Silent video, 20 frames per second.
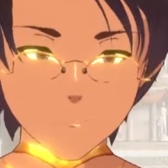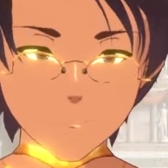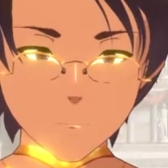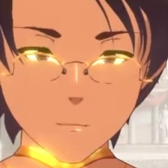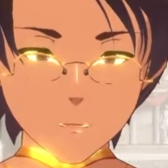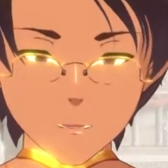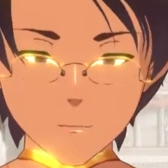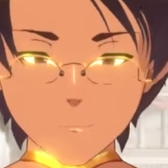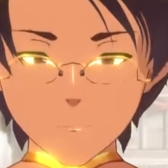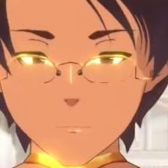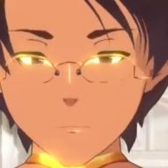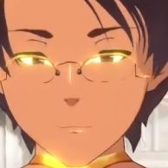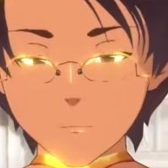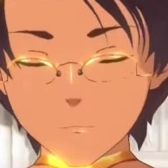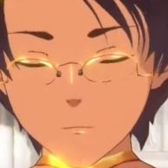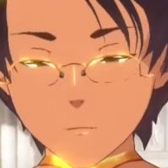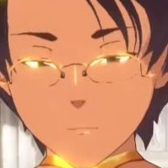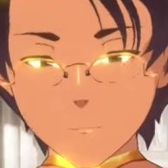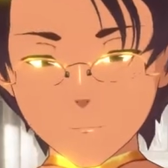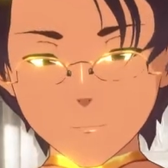If you're a
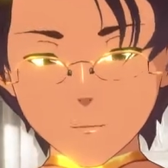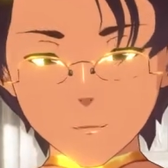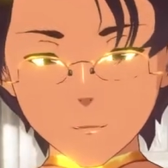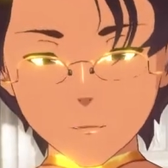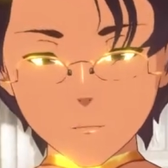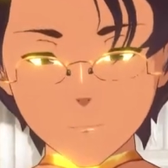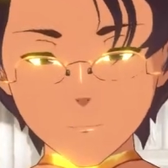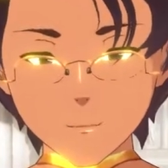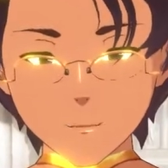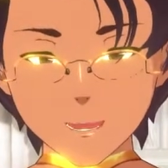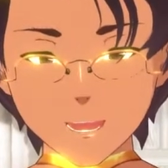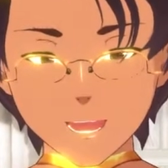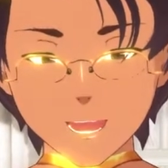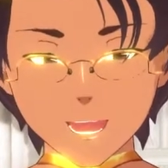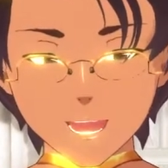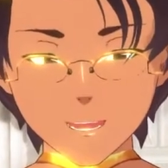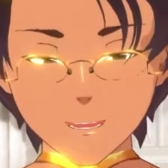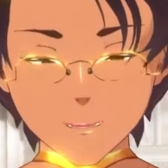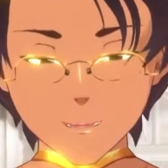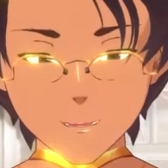new VTuber that
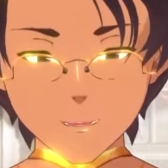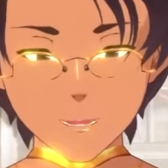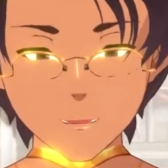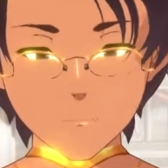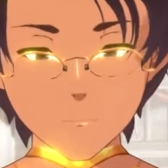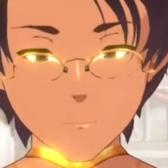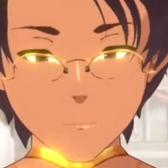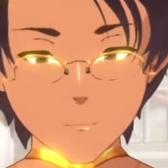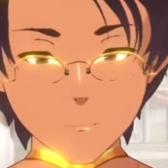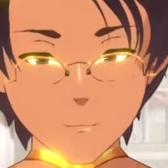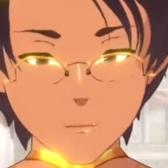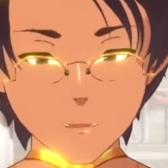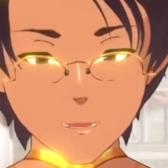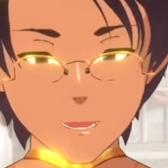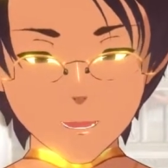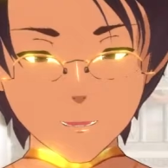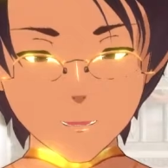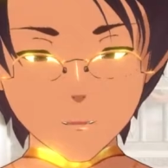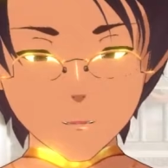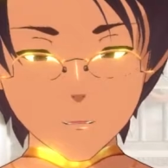hasn't debuted yet
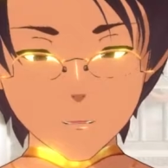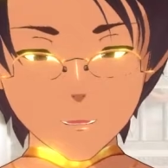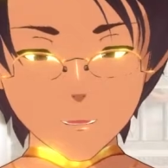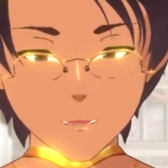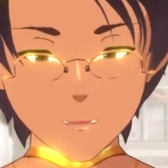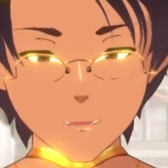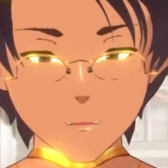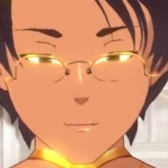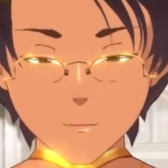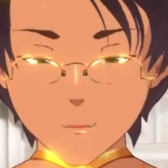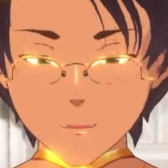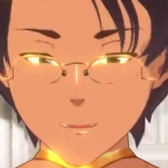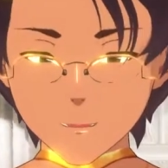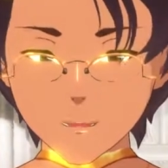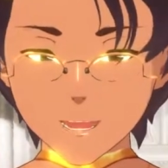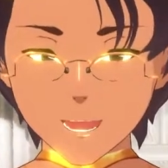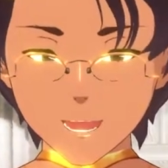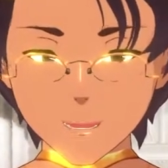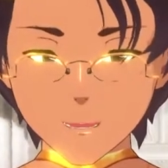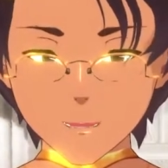and you're trying to use this
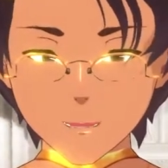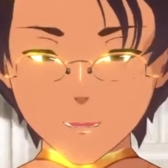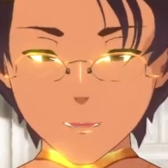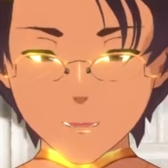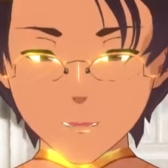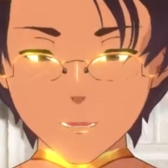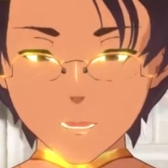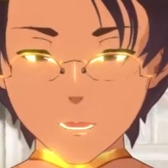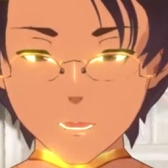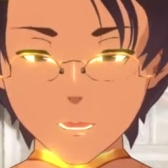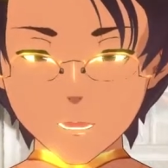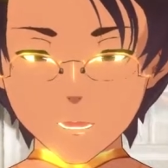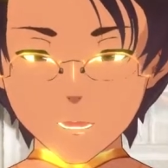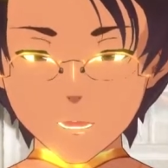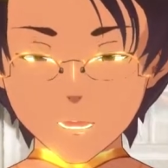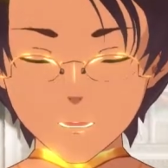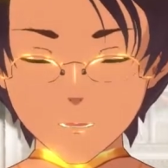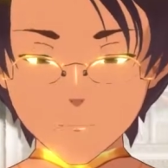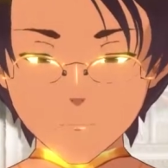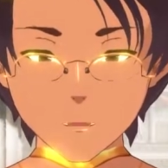tactic,
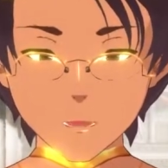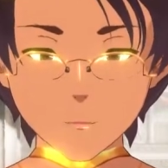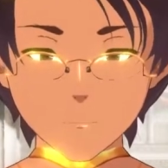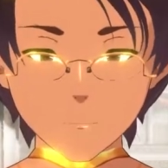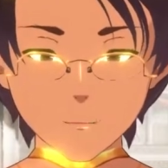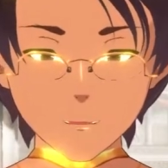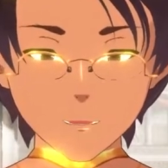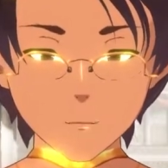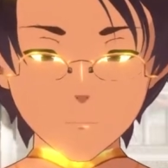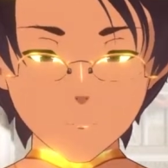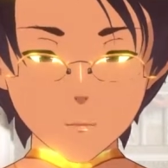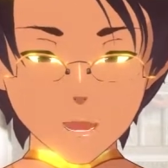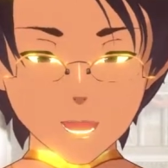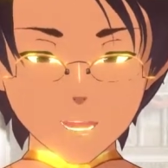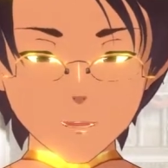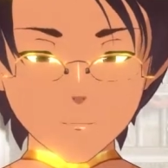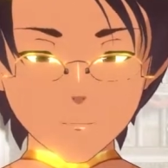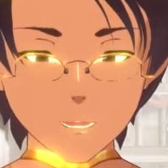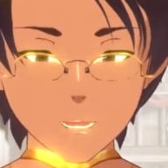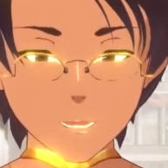it's probably gonna
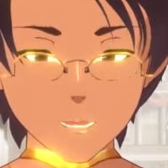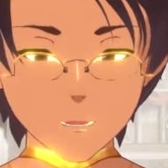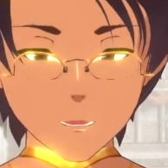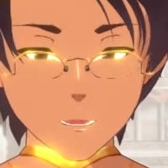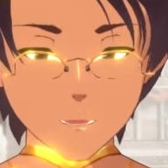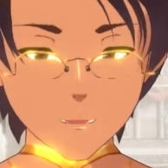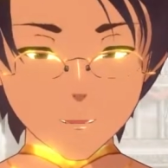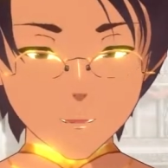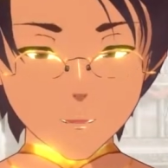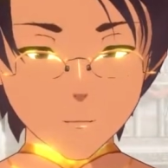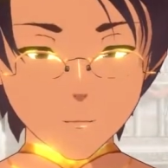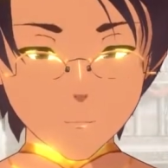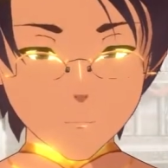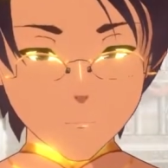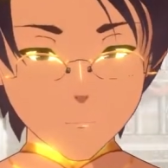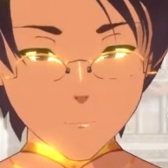backfire on you.